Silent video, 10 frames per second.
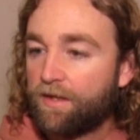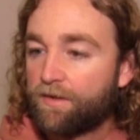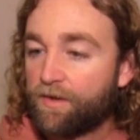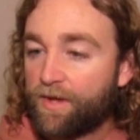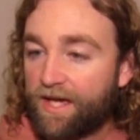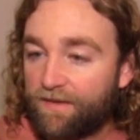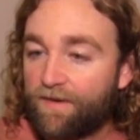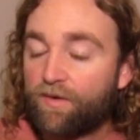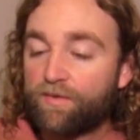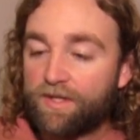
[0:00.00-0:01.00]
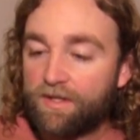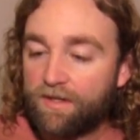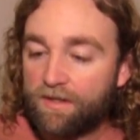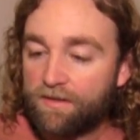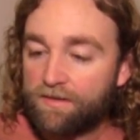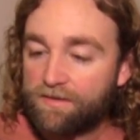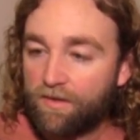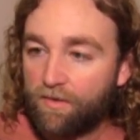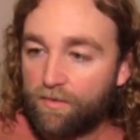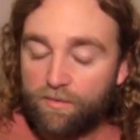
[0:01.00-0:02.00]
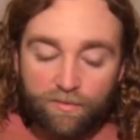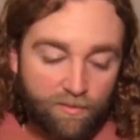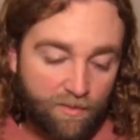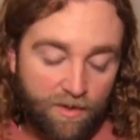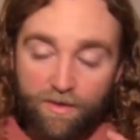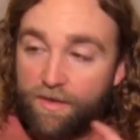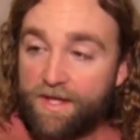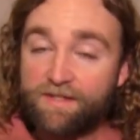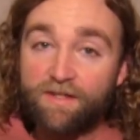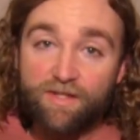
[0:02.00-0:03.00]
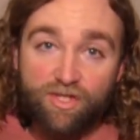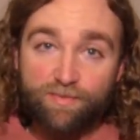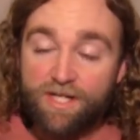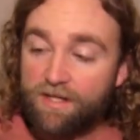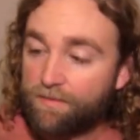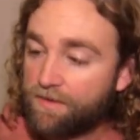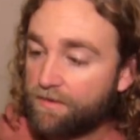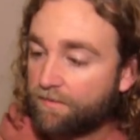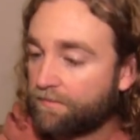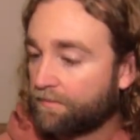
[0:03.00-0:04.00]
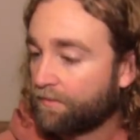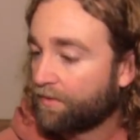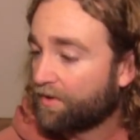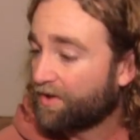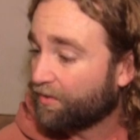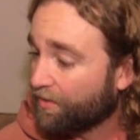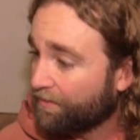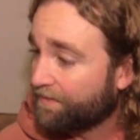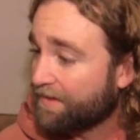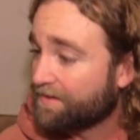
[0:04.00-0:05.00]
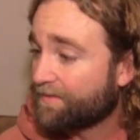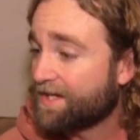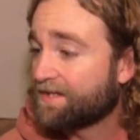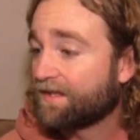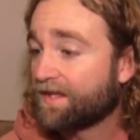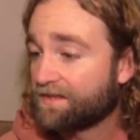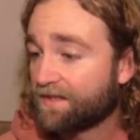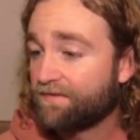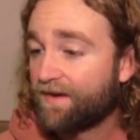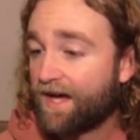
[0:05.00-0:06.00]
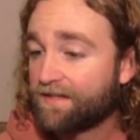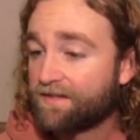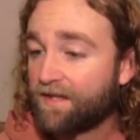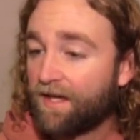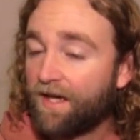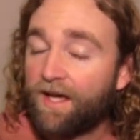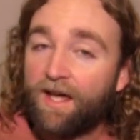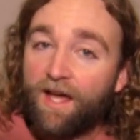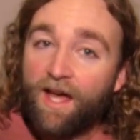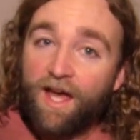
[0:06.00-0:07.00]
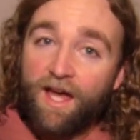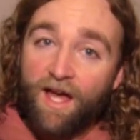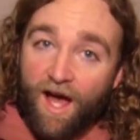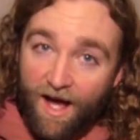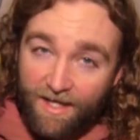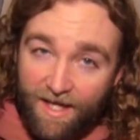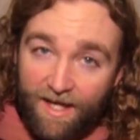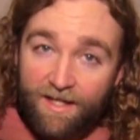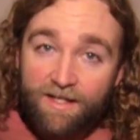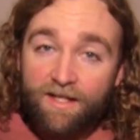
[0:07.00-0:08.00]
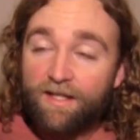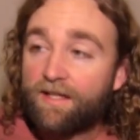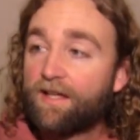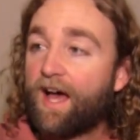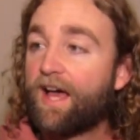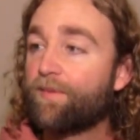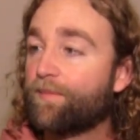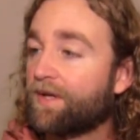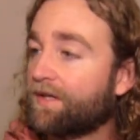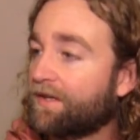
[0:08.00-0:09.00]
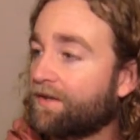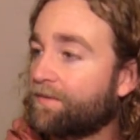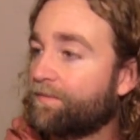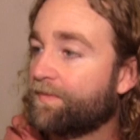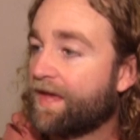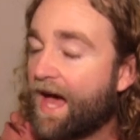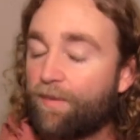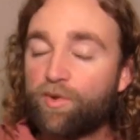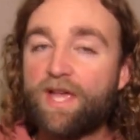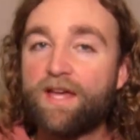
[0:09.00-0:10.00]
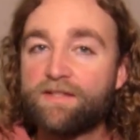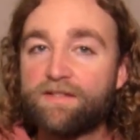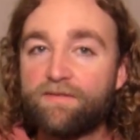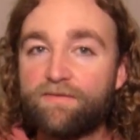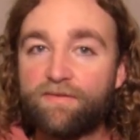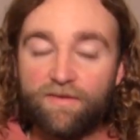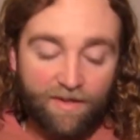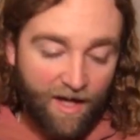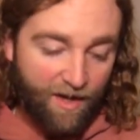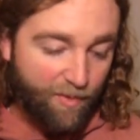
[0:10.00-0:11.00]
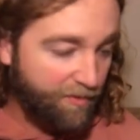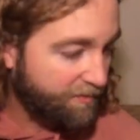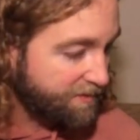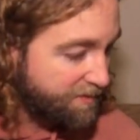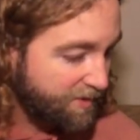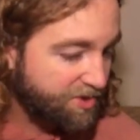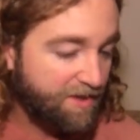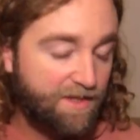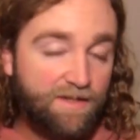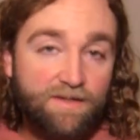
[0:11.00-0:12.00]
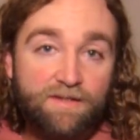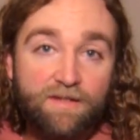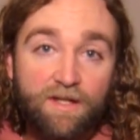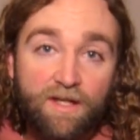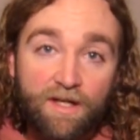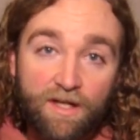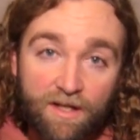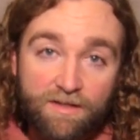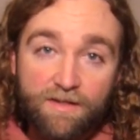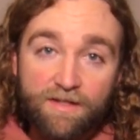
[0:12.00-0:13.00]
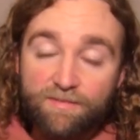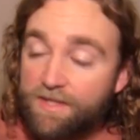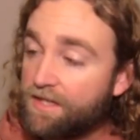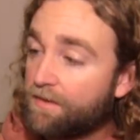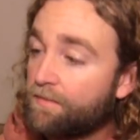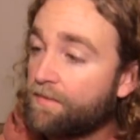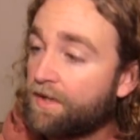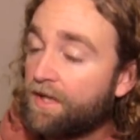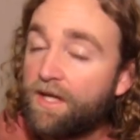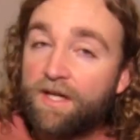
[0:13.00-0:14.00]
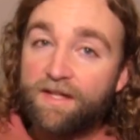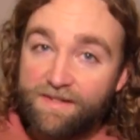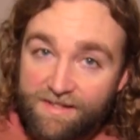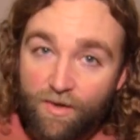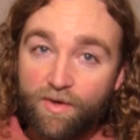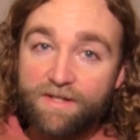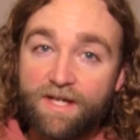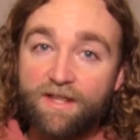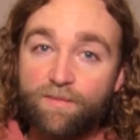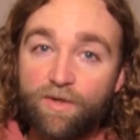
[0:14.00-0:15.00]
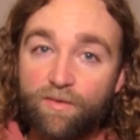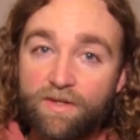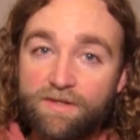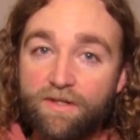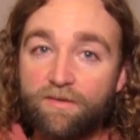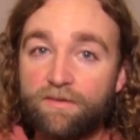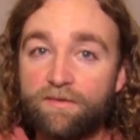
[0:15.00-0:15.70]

The length felt really good. So this on the Smedium soon. The groove feels amazing. They slid fast. Again, I'm apprehensive about switching this to the Smedium because I don't want to take the middle wheels out.